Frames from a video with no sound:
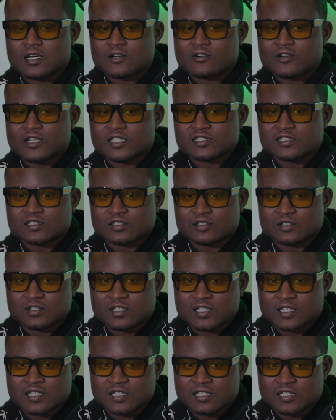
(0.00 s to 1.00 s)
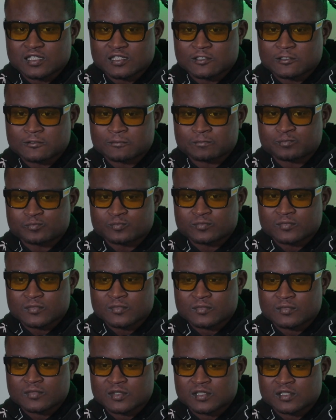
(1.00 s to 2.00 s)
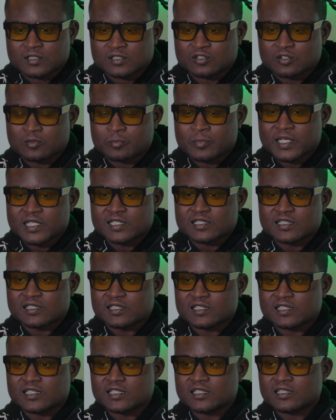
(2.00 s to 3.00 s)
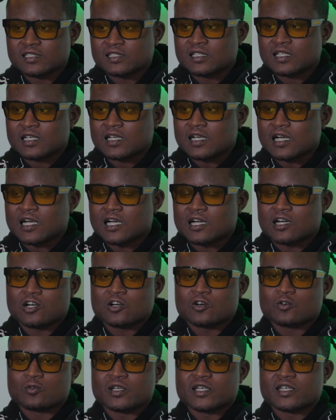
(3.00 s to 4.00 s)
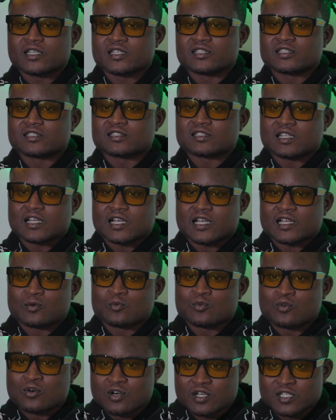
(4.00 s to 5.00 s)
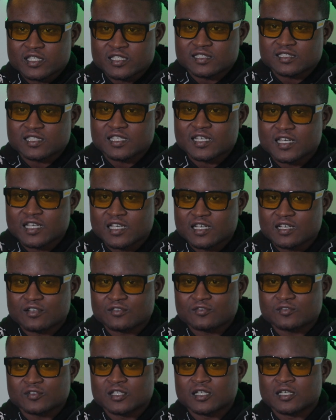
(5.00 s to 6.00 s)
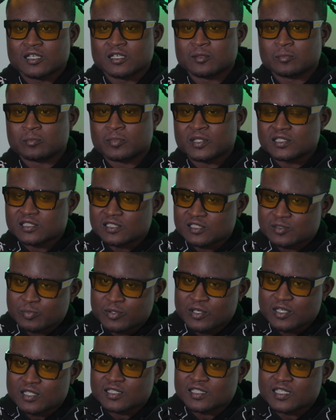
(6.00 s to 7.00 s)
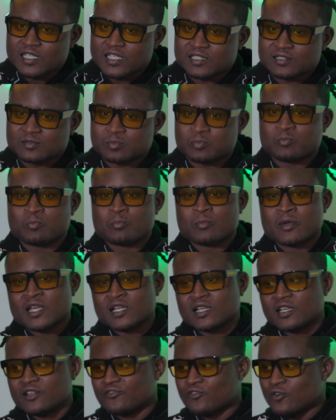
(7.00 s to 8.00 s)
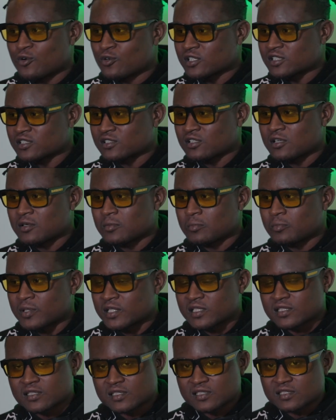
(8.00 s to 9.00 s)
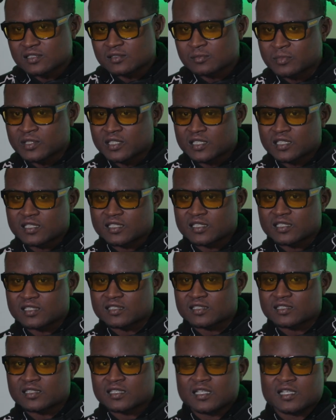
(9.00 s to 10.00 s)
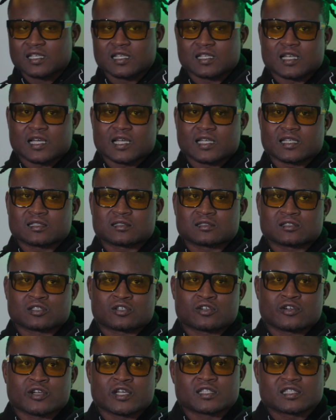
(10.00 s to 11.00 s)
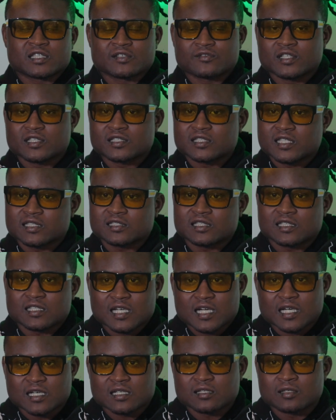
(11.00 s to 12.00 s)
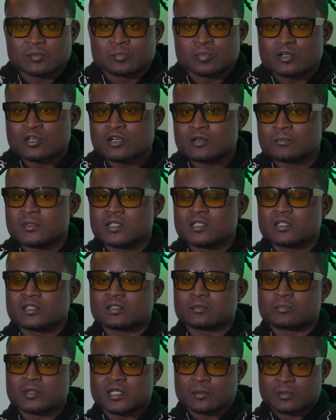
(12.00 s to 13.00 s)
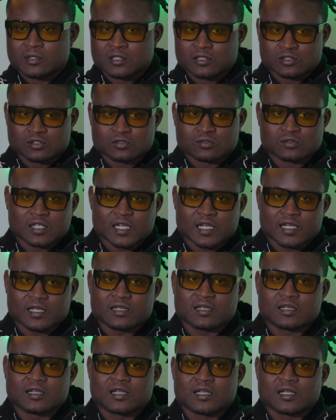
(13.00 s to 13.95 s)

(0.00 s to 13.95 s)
All right. So basically, I always like wanted to have a business partner that's mainly focused on business because like the creativity takes a lot upon me to be able to do like